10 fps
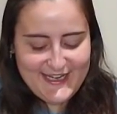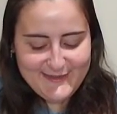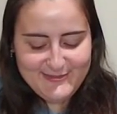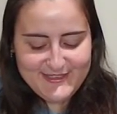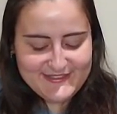
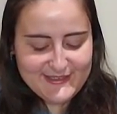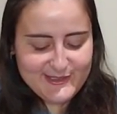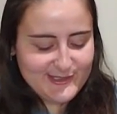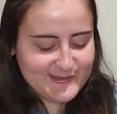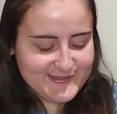because I
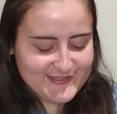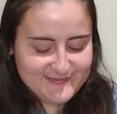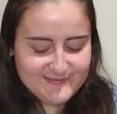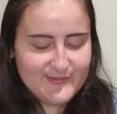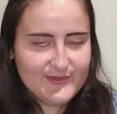talked
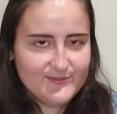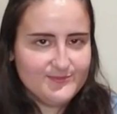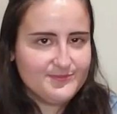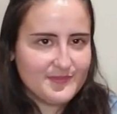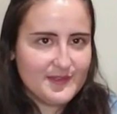
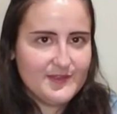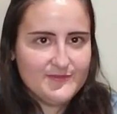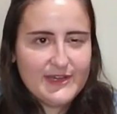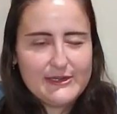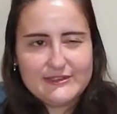
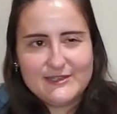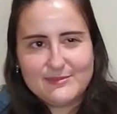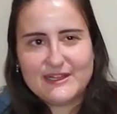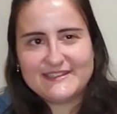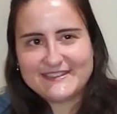fairly
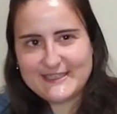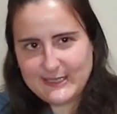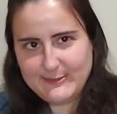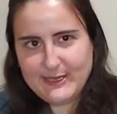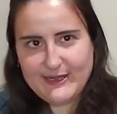bluntly
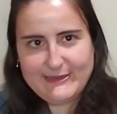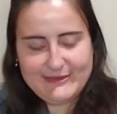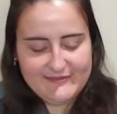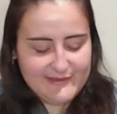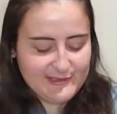about how
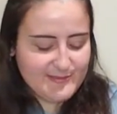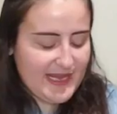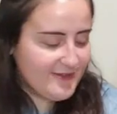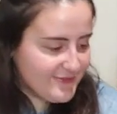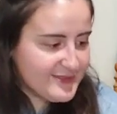I
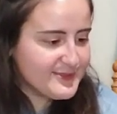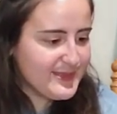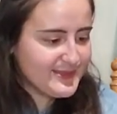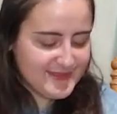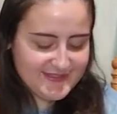felt
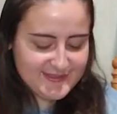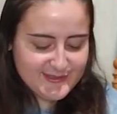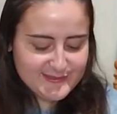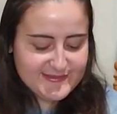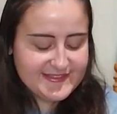about these
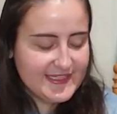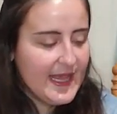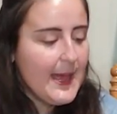yarns.